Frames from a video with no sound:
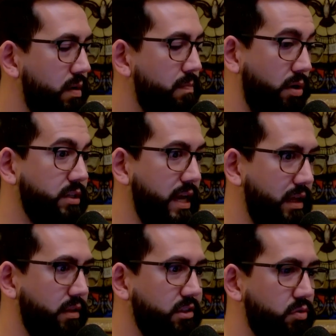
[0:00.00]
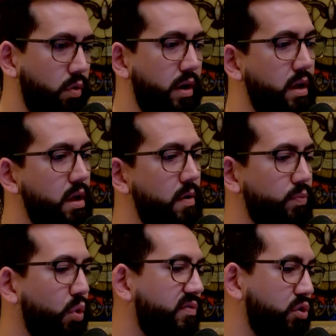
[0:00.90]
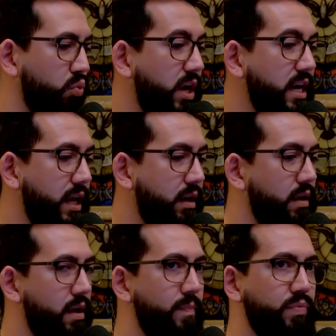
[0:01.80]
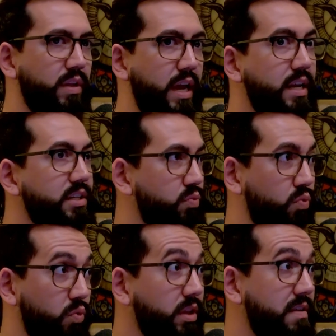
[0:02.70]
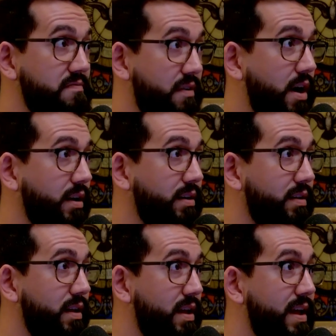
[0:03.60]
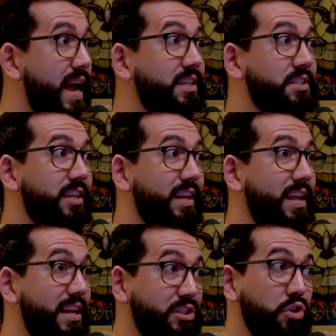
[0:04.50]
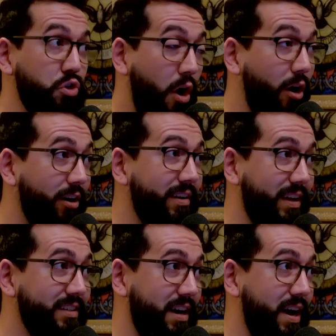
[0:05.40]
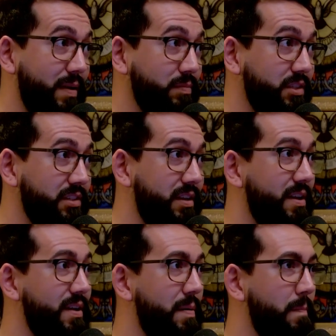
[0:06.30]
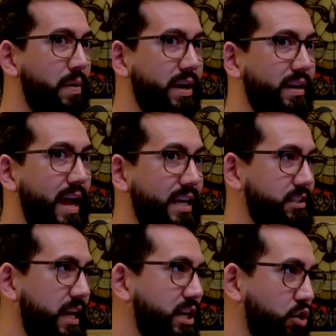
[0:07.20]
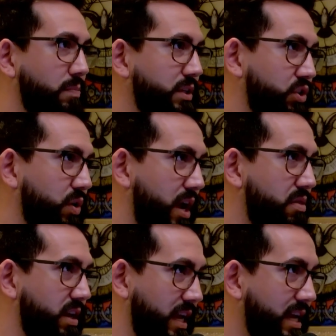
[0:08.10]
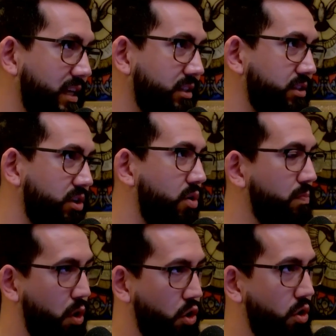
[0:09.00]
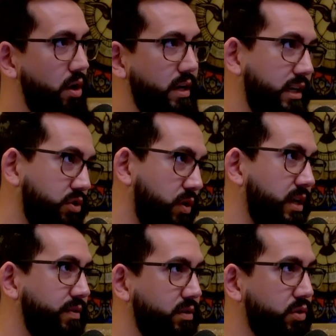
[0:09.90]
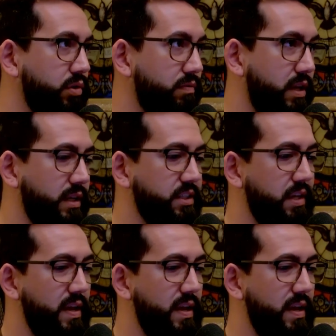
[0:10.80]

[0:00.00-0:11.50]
partake in the story. Or if you read it, it is really fun. It's it's dark in times, but as any good mystery, I think, is, you know, murder and intrigue and those sorts of things.